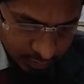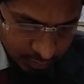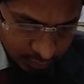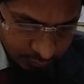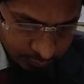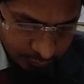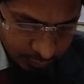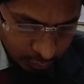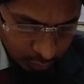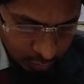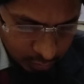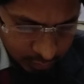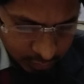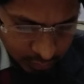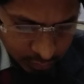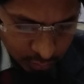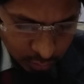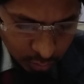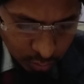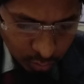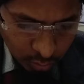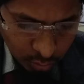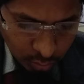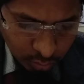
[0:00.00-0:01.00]
We already
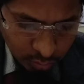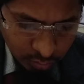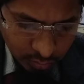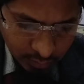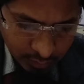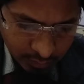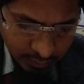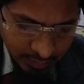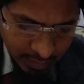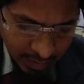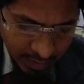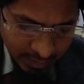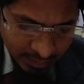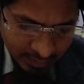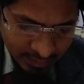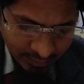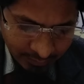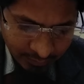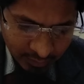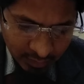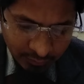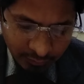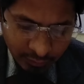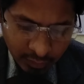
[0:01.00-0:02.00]
know that
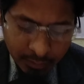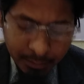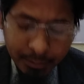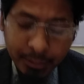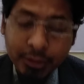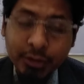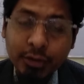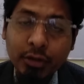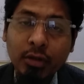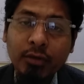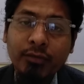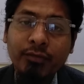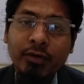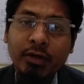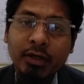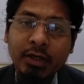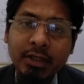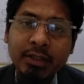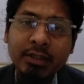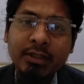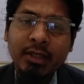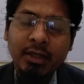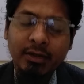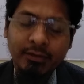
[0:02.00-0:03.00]
71% of
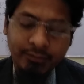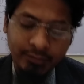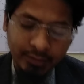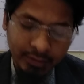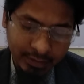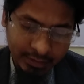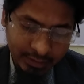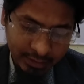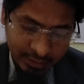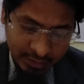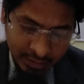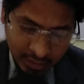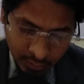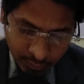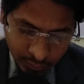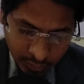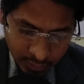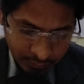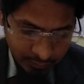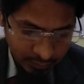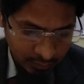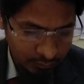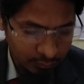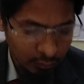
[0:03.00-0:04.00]
Earth's surface is
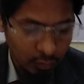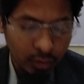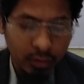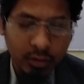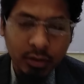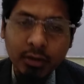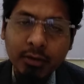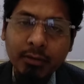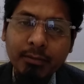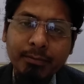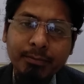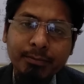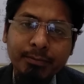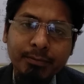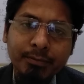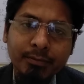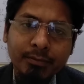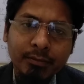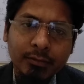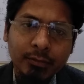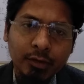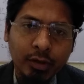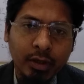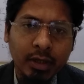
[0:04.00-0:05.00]
covered with water,
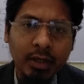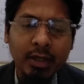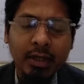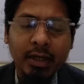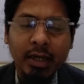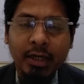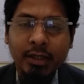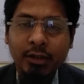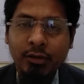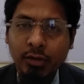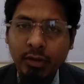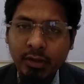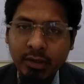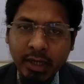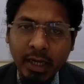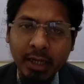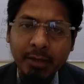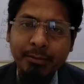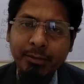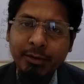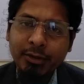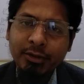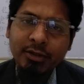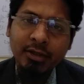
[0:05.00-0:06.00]
okay, and
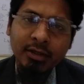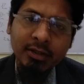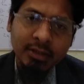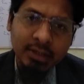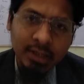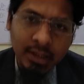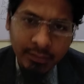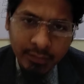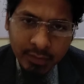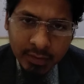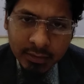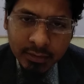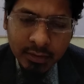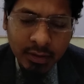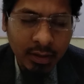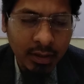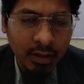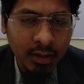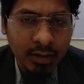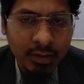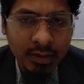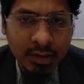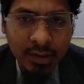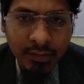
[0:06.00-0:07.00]
29% is
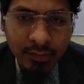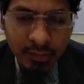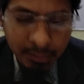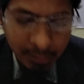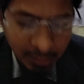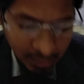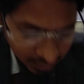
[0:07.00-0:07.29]
covered by